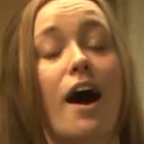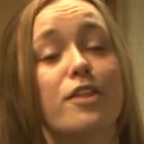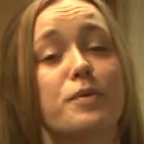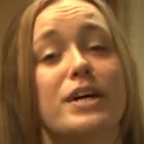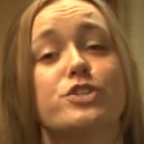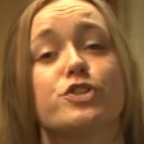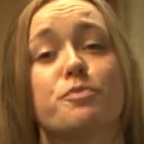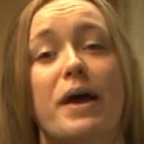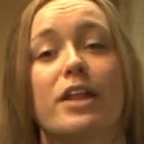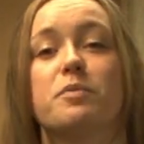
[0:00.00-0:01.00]
Otherwise,
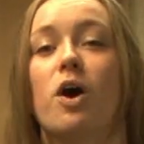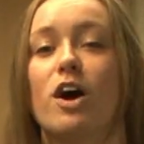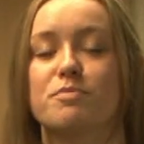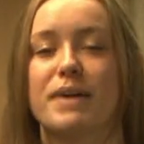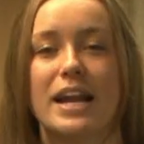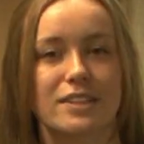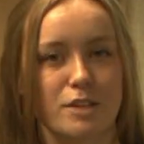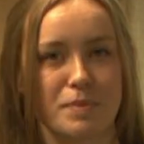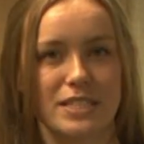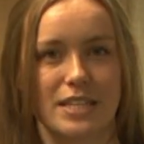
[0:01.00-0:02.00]
your ballot will
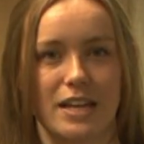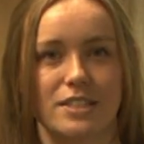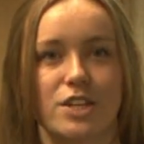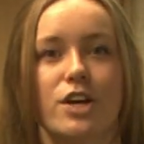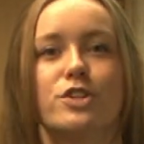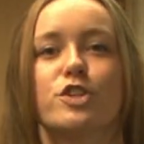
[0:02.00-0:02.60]
automatically be sent